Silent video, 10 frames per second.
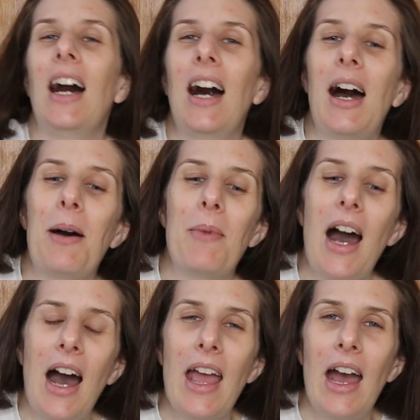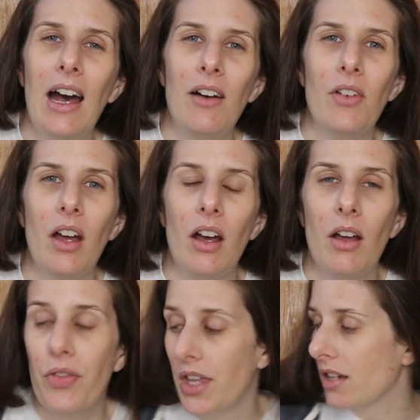I have
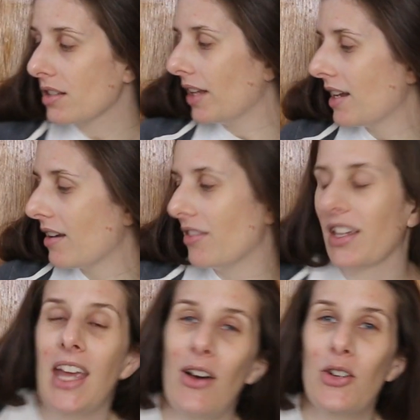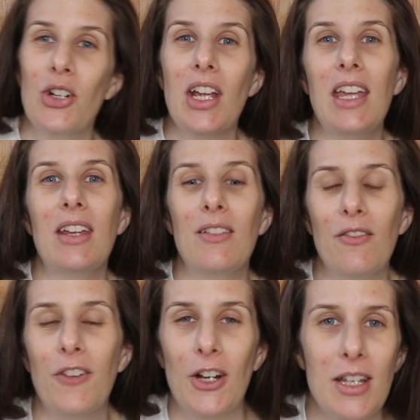things laid out on the counter
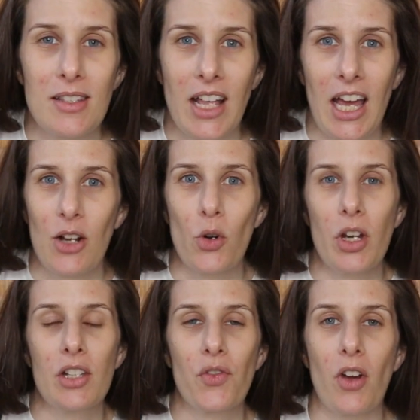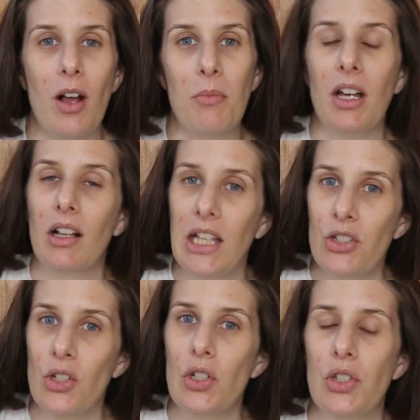in various categories, from
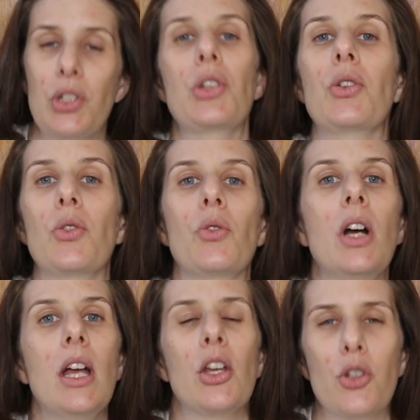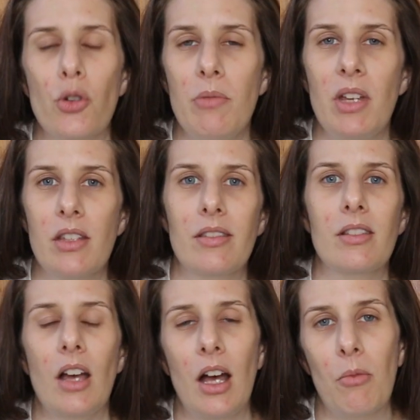cleansers to
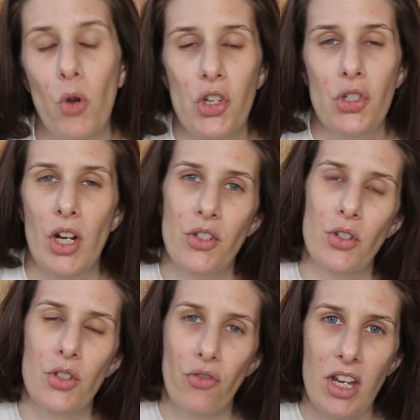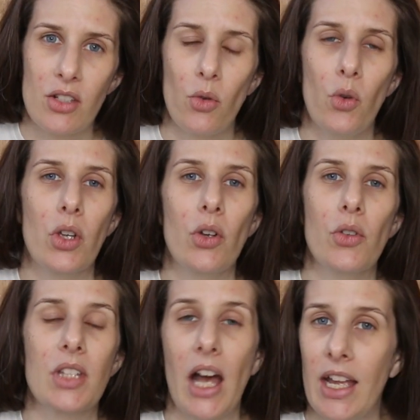treatments, moisturizers, face
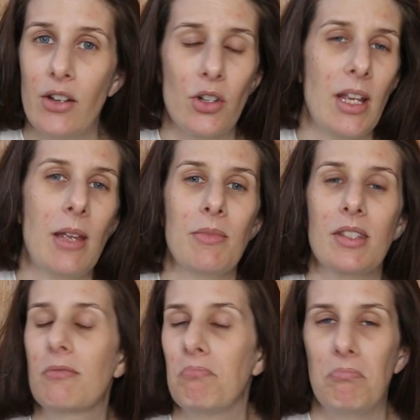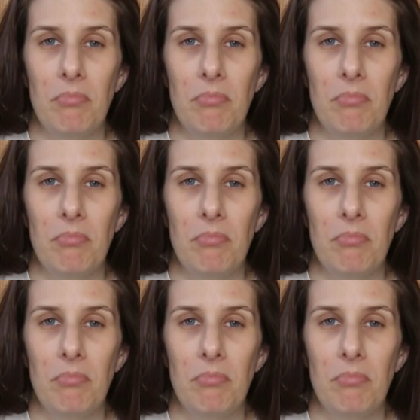oils, eye creams,